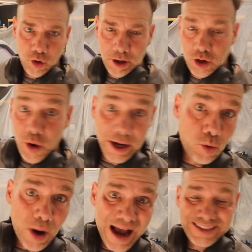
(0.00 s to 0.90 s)
more quick
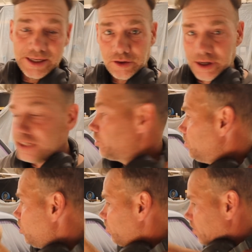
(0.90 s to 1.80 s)
wax and grease
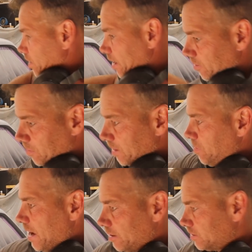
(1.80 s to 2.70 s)
remover on the big
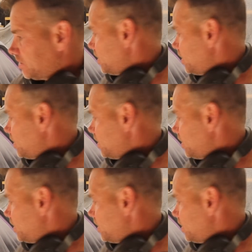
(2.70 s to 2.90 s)
panels